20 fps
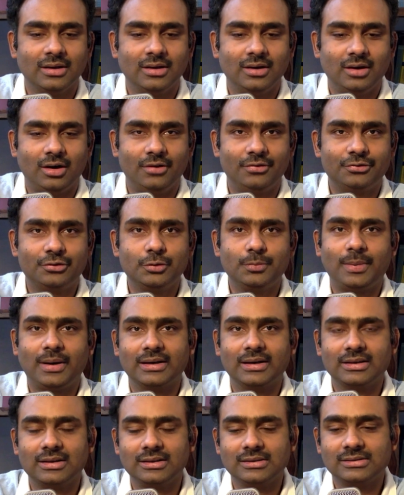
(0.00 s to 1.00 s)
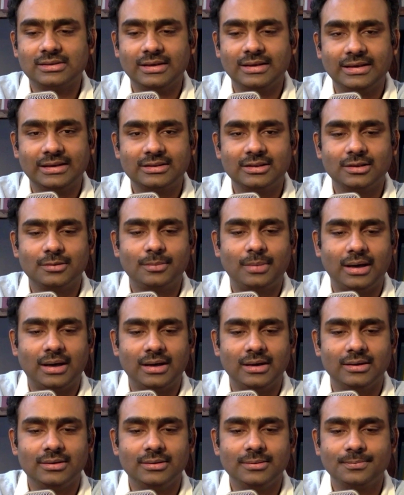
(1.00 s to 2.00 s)
of two particles connected
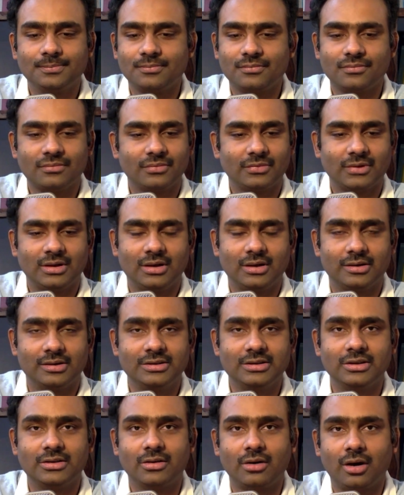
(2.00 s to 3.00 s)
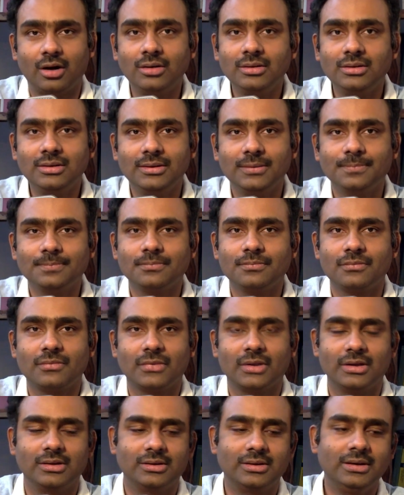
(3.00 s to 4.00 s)
by a rigid rod
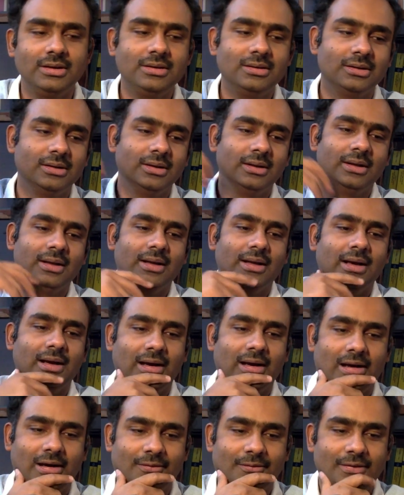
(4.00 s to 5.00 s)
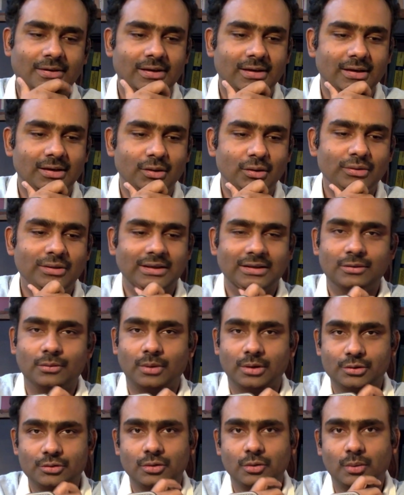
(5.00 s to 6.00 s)
okay and we looked at the
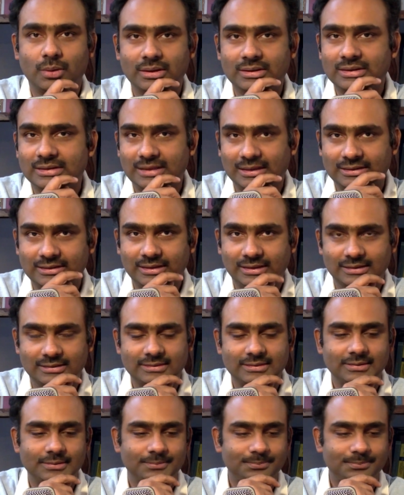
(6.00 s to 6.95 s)
virtual work in that case.